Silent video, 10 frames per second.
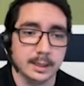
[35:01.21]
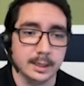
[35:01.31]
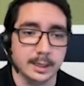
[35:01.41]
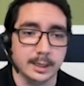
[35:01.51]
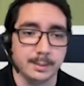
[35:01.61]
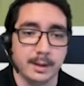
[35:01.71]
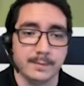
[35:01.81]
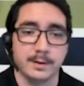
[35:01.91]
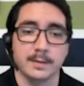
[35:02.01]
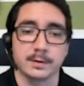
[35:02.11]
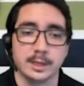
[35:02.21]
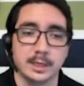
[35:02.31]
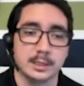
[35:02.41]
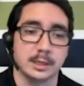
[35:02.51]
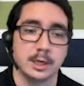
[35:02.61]
If you ever
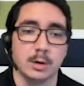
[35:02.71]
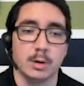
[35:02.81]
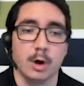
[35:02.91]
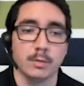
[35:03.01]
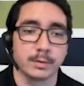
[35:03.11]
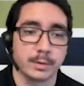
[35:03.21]
need to go over